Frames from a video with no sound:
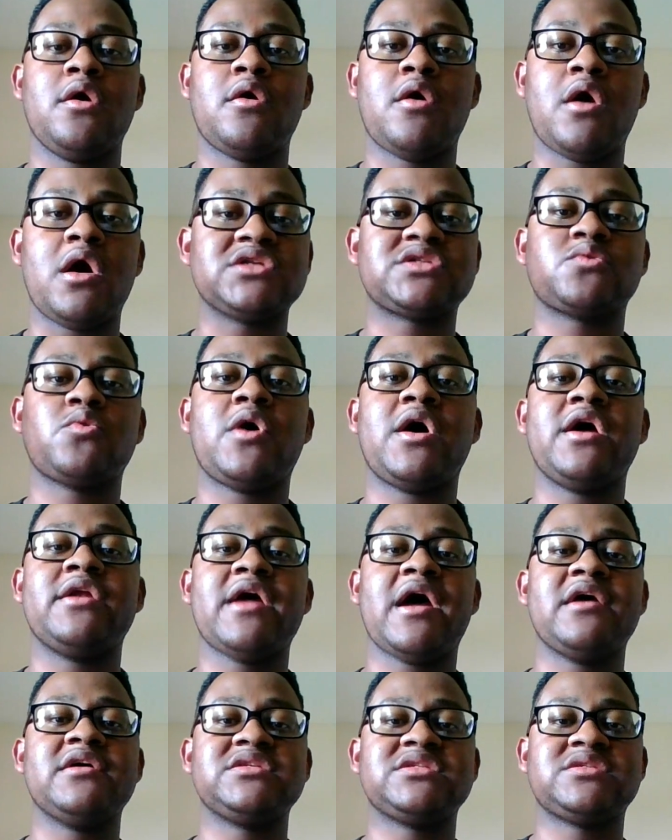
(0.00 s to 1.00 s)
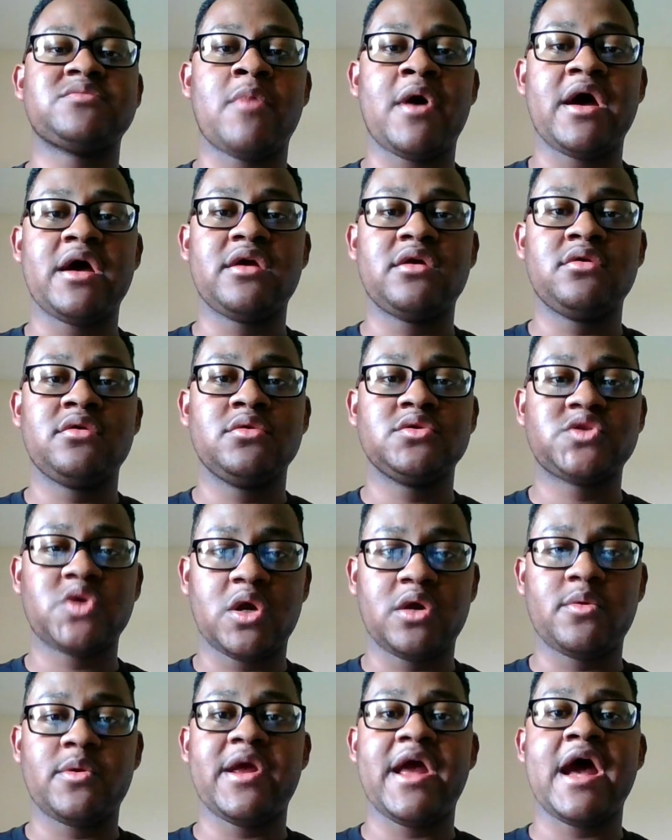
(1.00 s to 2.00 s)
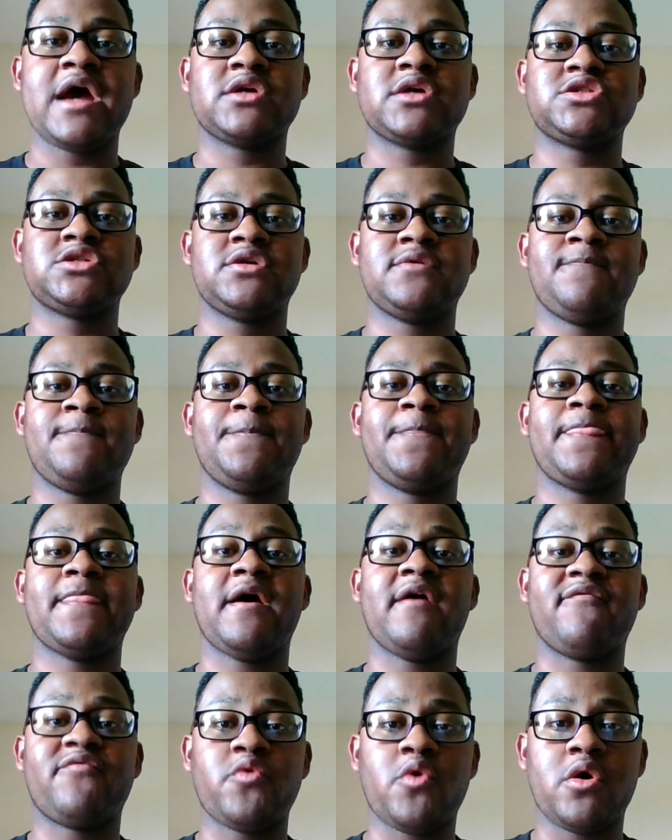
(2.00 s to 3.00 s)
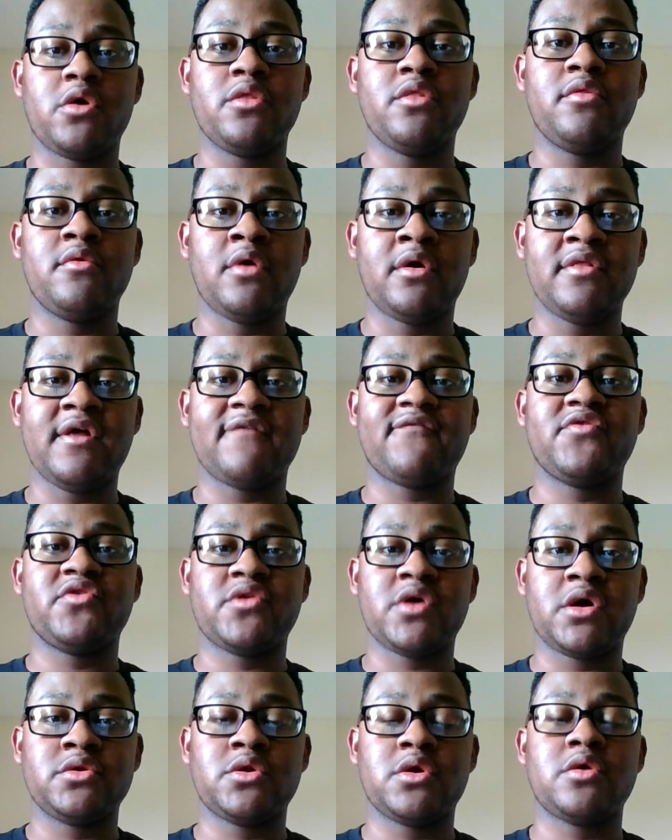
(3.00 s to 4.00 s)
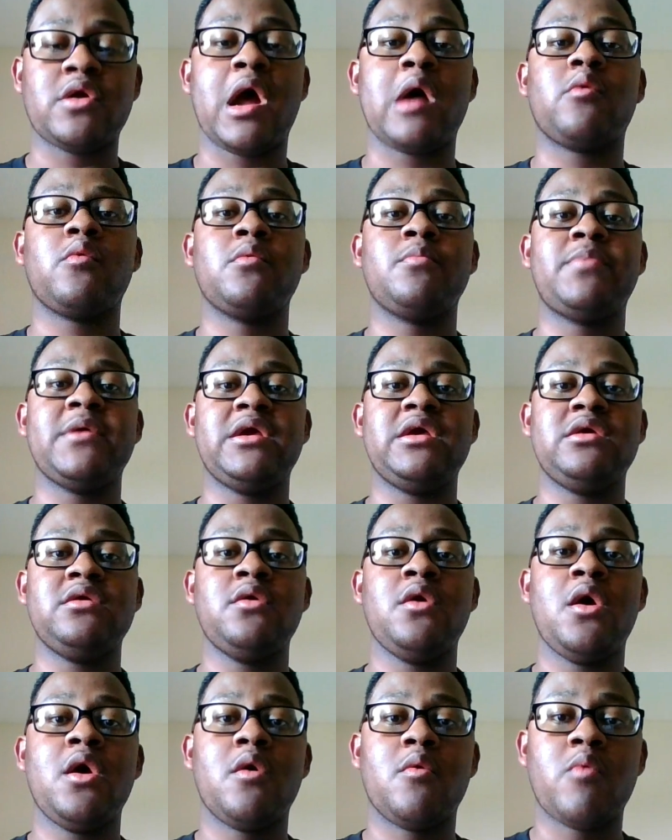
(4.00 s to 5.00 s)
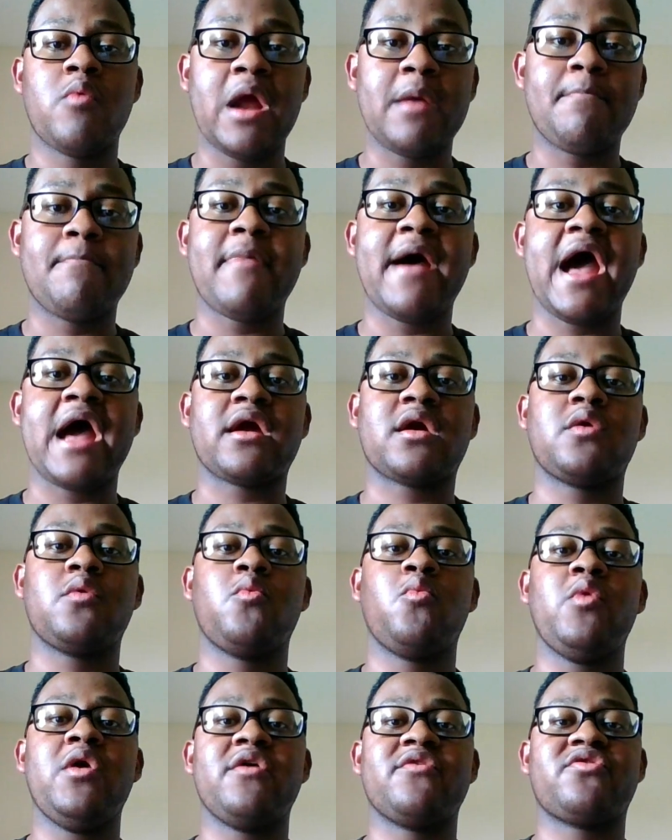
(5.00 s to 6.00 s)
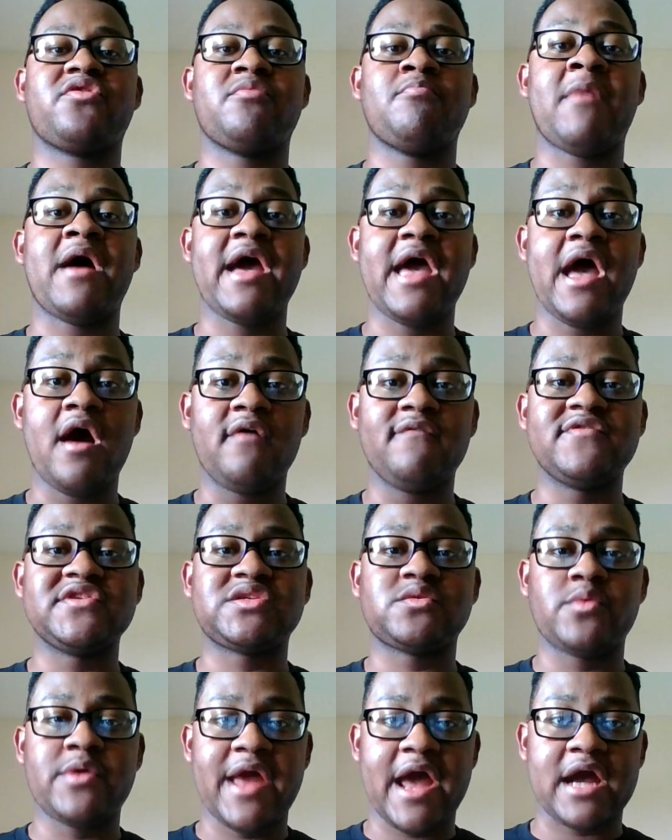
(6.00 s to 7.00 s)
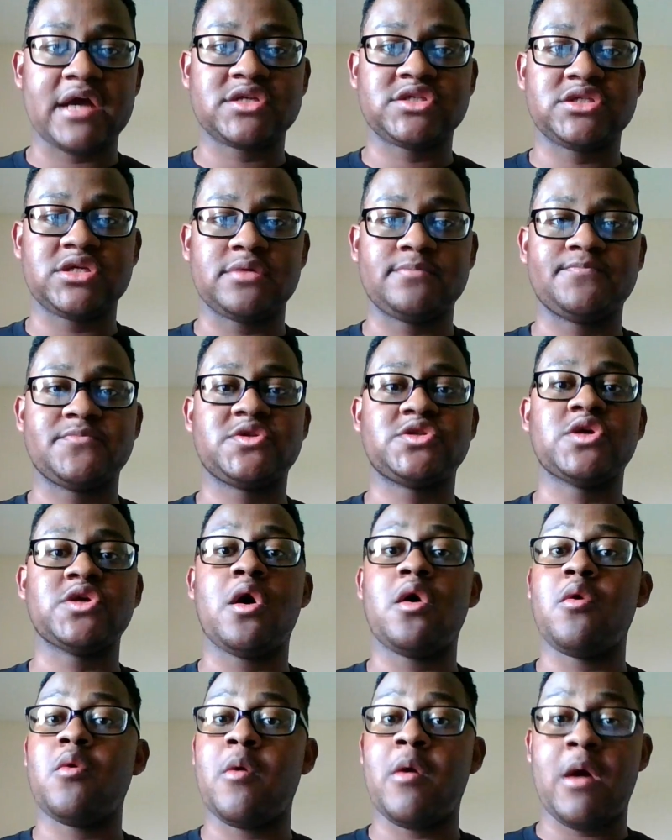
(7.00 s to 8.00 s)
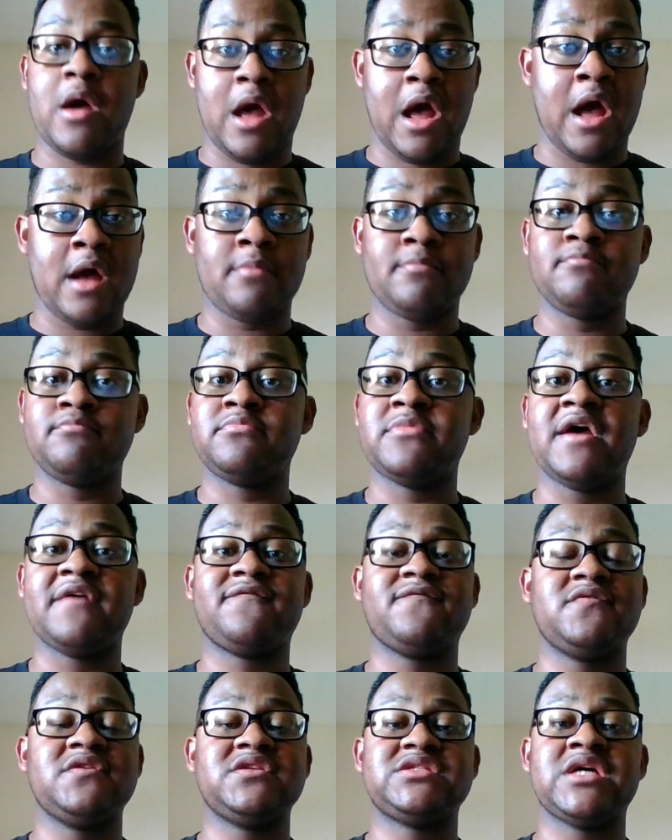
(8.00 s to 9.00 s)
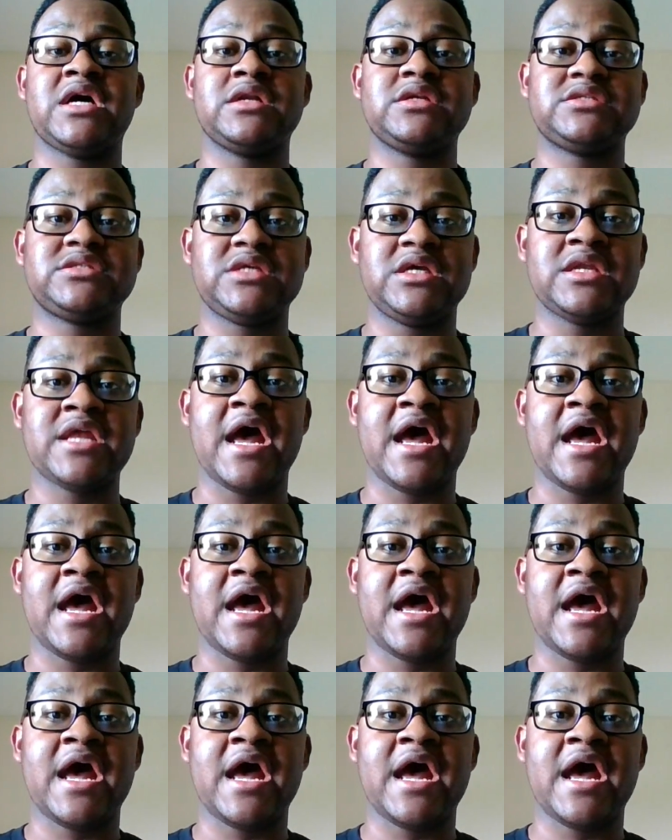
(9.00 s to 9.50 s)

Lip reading: Hawk Squad, that is my trailer reaction of Thor, Love, and Thunder. I will be right back with my Elvis reaction. So I'm definitely excited to see